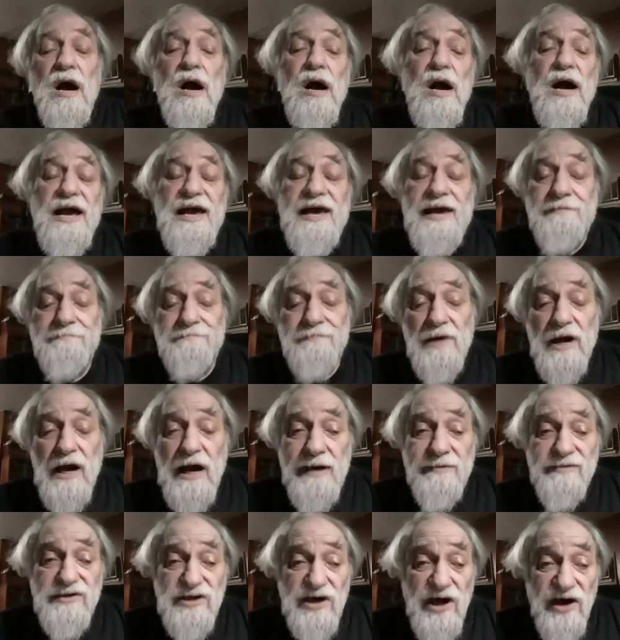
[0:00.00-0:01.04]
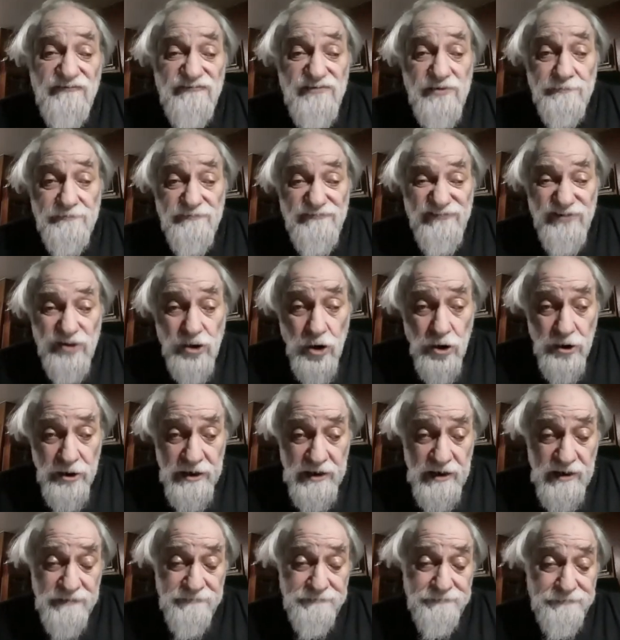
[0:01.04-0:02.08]
Hi, I'm Don from
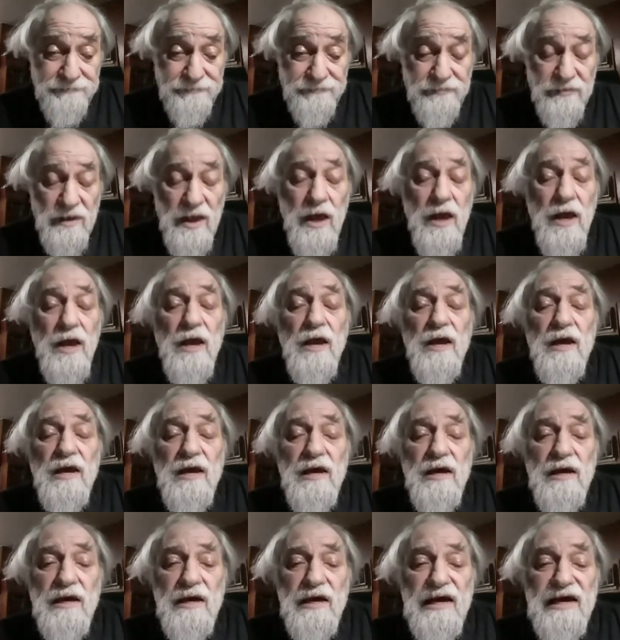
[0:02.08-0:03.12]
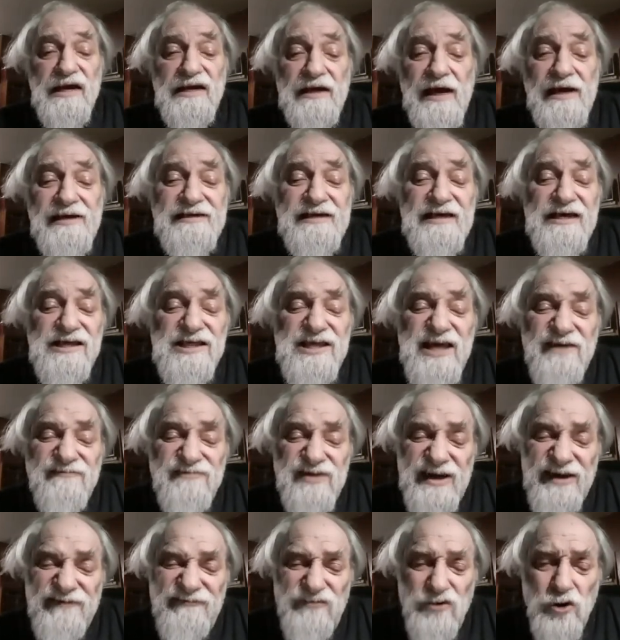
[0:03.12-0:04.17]
Florida. In
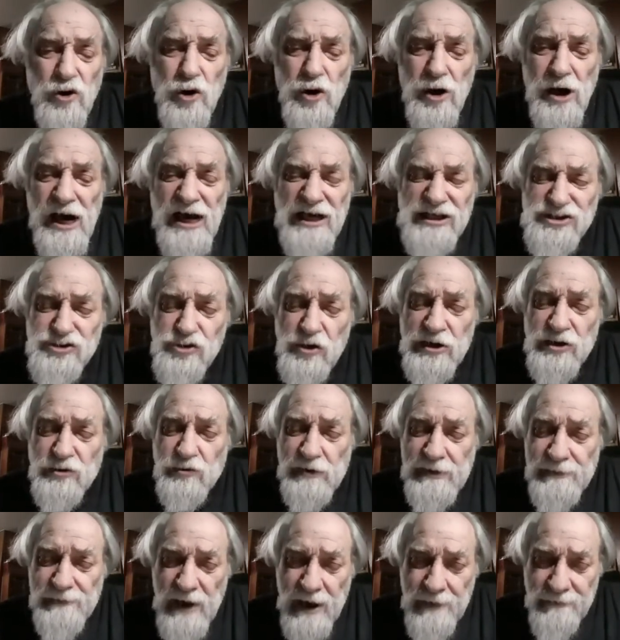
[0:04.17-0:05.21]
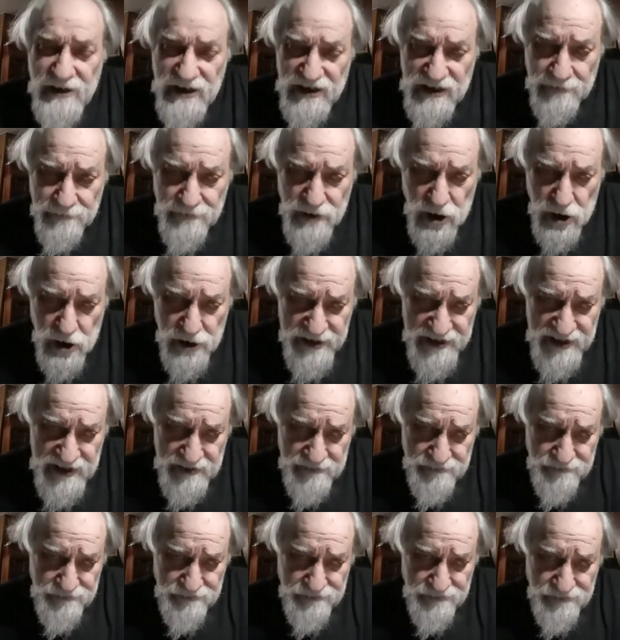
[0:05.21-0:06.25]
1974, I joined the Republican Party.
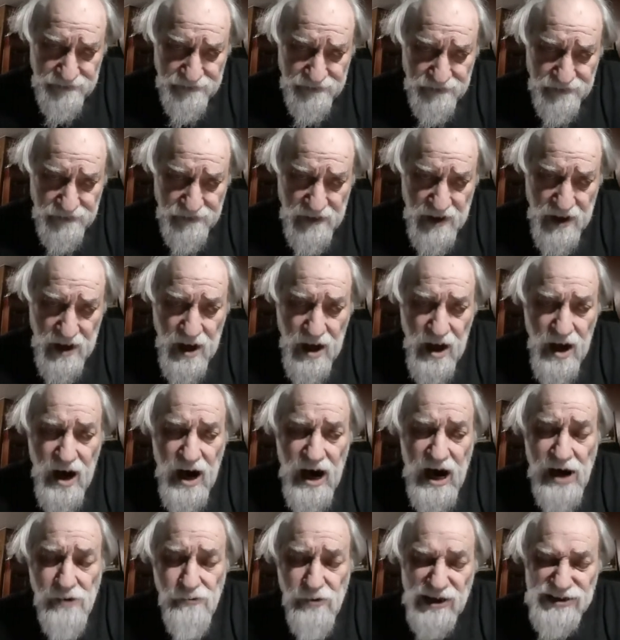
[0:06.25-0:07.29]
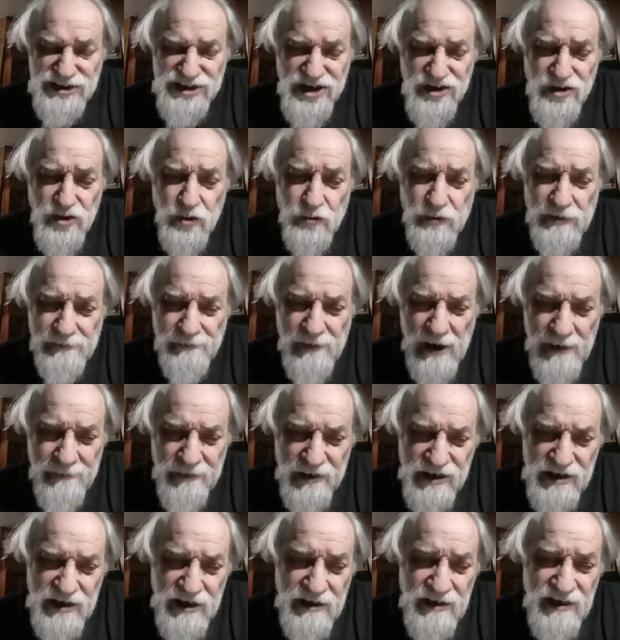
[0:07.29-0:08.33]
I registered
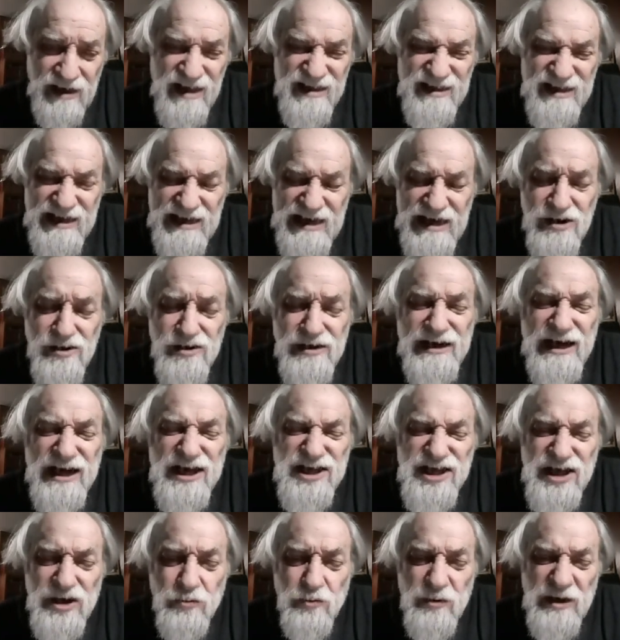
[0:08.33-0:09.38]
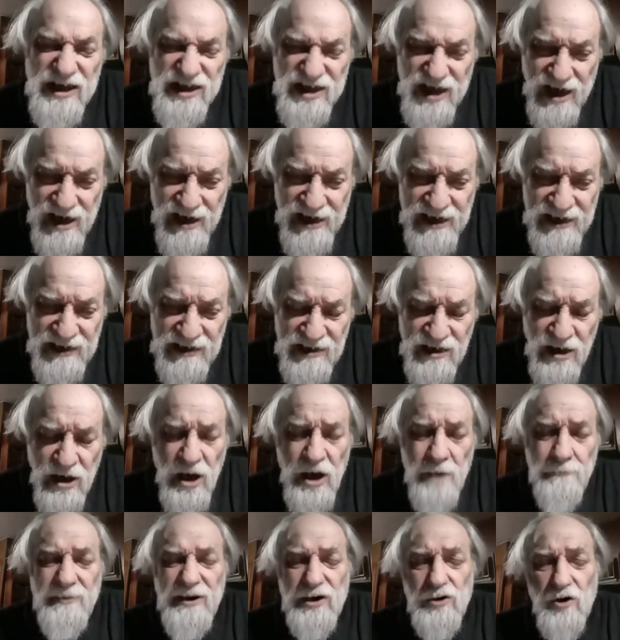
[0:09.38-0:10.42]
Republican the year Nixon resigned
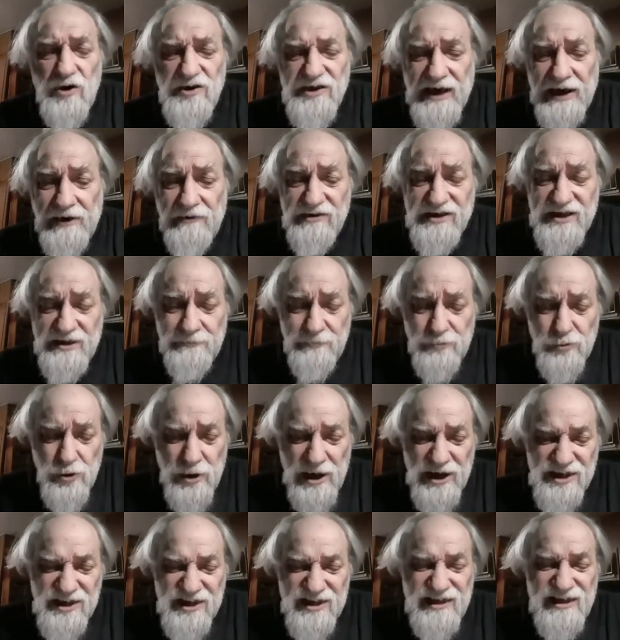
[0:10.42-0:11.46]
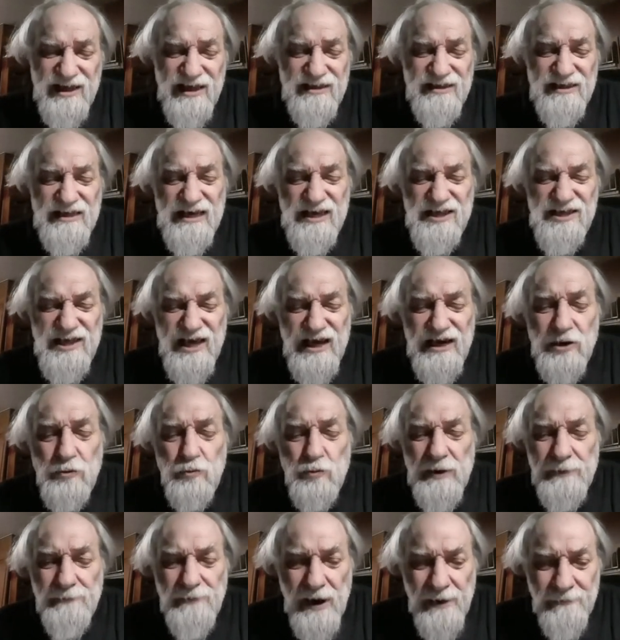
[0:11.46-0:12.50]
because I was impressed that the Senate
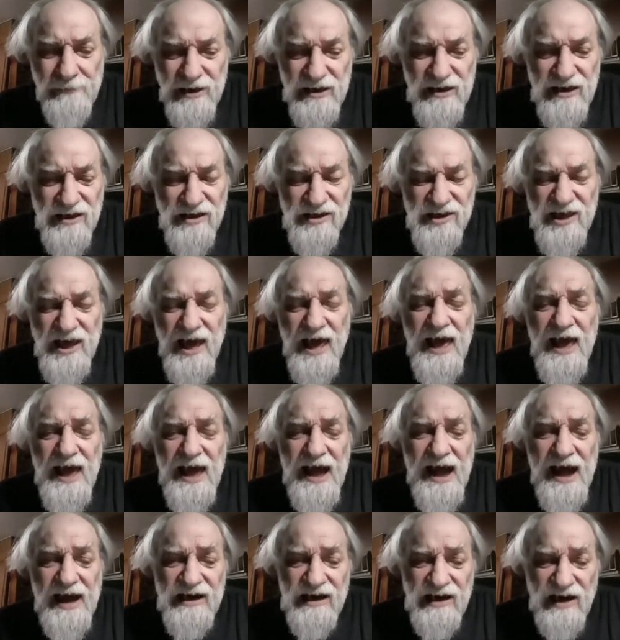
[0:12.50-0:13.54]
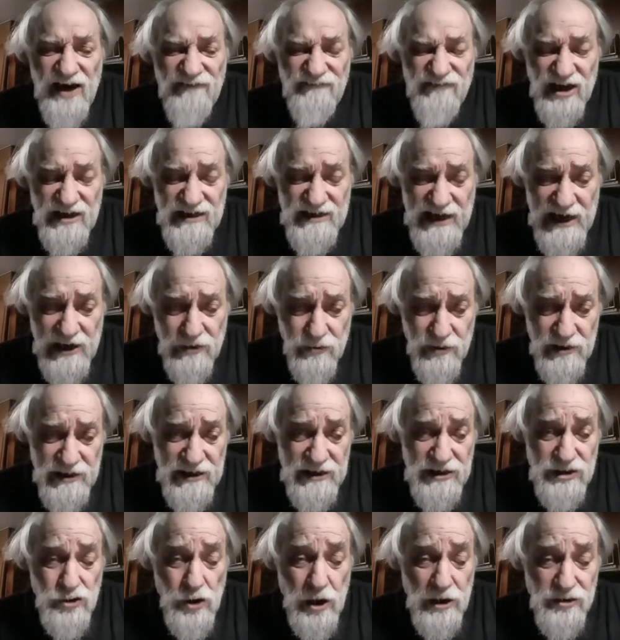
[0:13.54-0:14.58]
Republicans had enough integrity
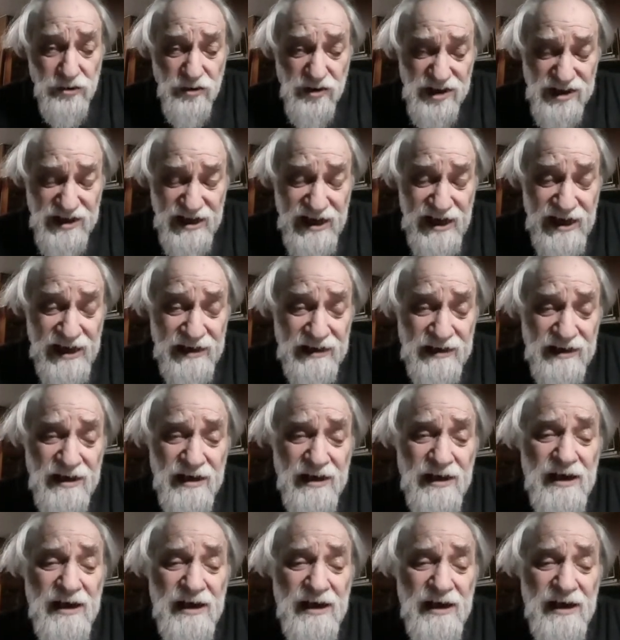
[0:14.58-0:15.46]
to understand